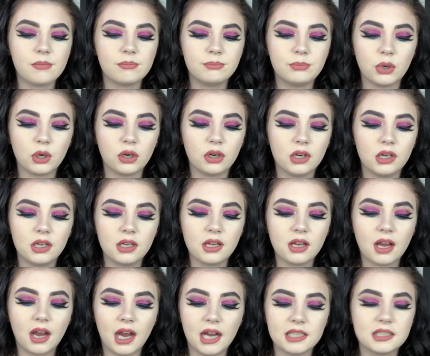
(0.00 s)
But
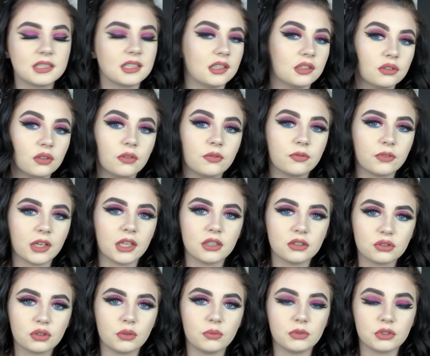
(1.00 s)
I still don't feel as
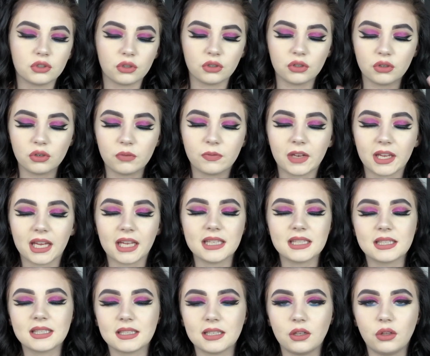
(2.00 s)
though it was good enough. Like, it's
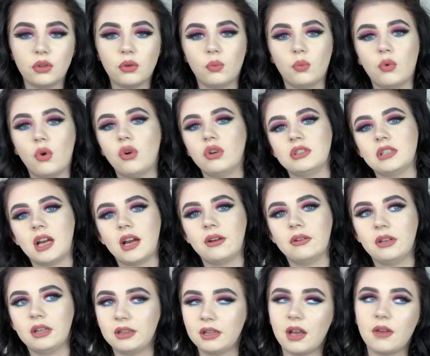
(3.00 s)
still wore
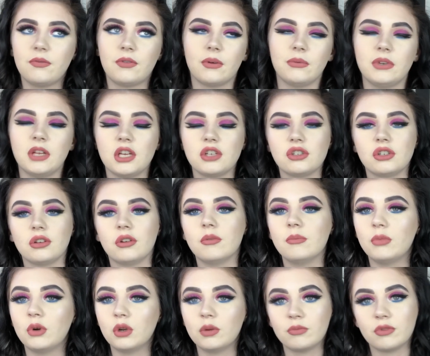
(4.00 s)
down, and that foundation can
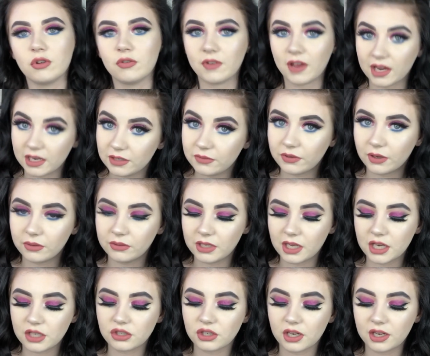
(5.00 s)
bulletproof any
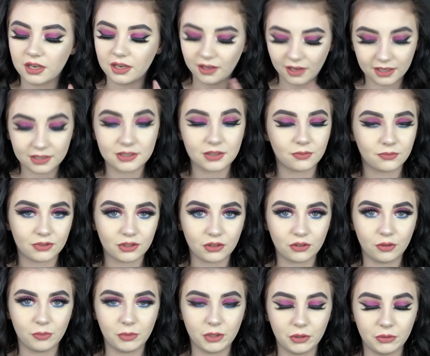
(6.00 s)
foundation except for the
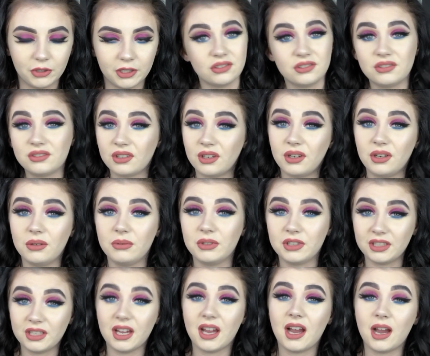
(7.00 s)
Huda Beauty. So
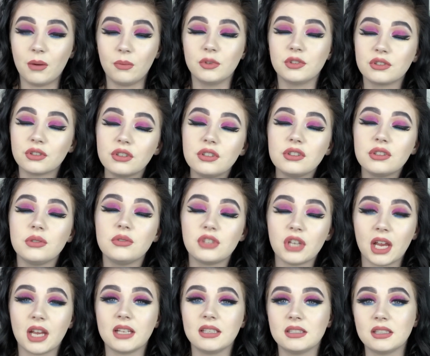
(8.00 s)
yeah, I was gonna do
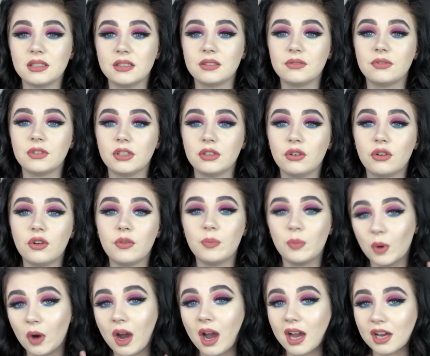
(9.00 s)
check-ins in this video,
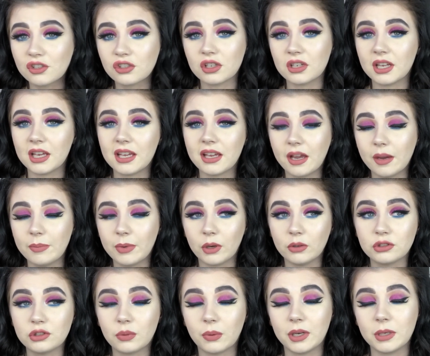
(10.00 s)
but actually about
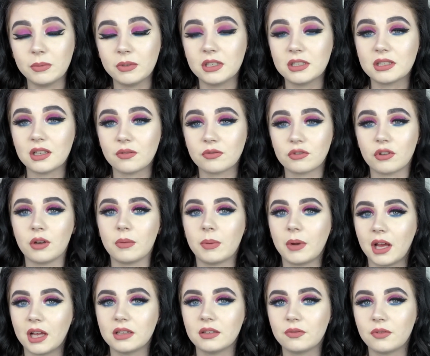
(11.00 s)
20 minutes after I
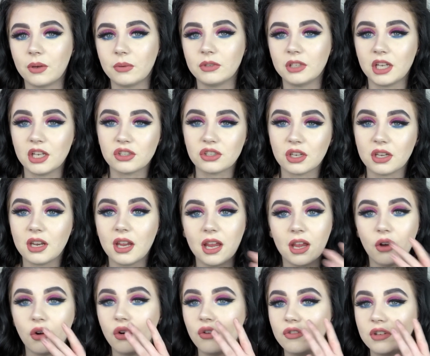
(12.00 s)
applied the foundation, it
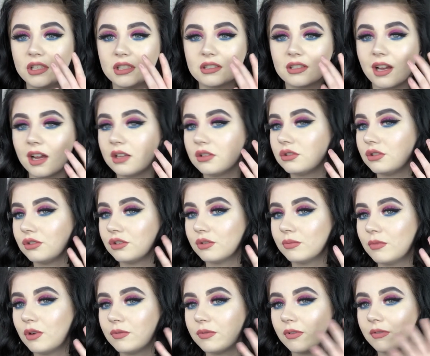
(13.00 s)
already started to
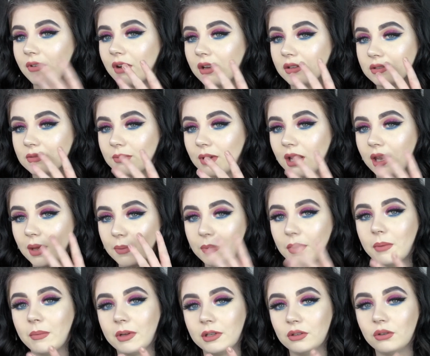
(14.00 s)
come off around my lip
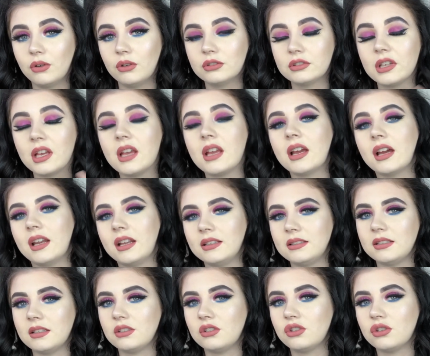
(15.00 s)
and my nose, and I
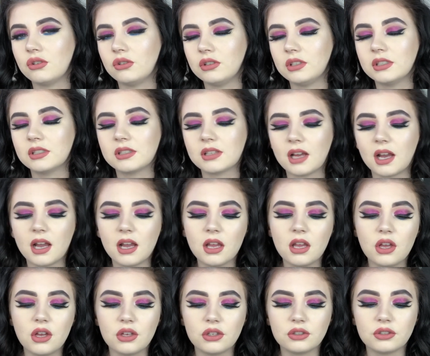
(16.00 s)
did show you that,
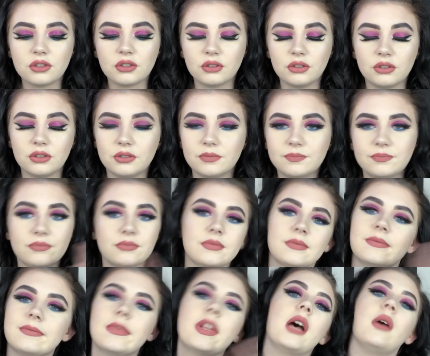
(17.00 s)
so
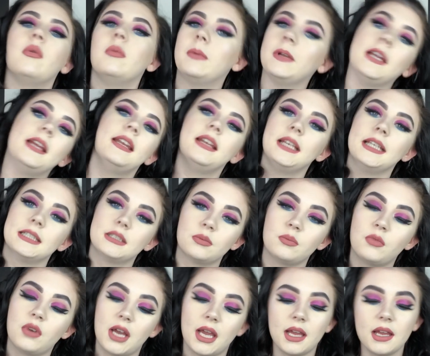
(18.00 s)
that will be in here
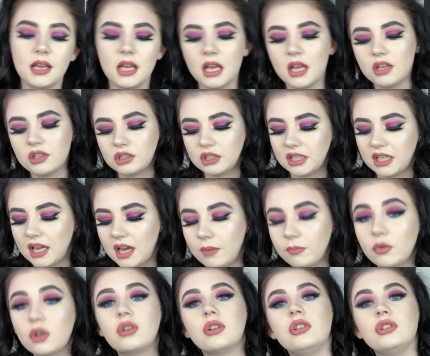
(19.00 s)
somewhere. So yeah, I'm
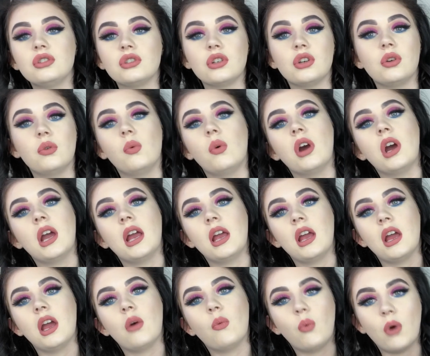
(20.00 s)
not gonna do
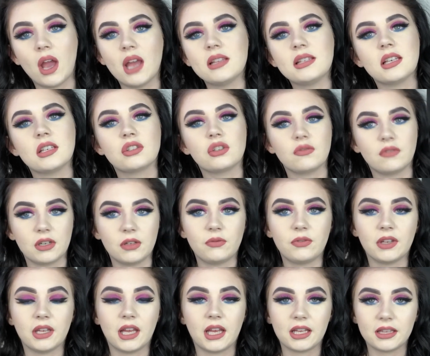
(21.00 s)
a wear test or
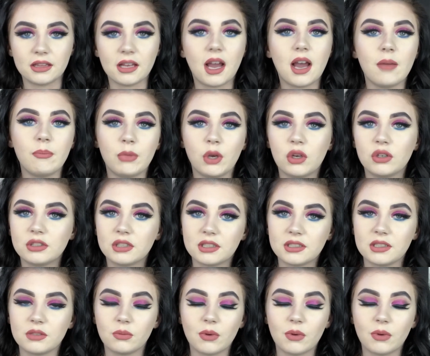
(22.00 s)
anything like that because I did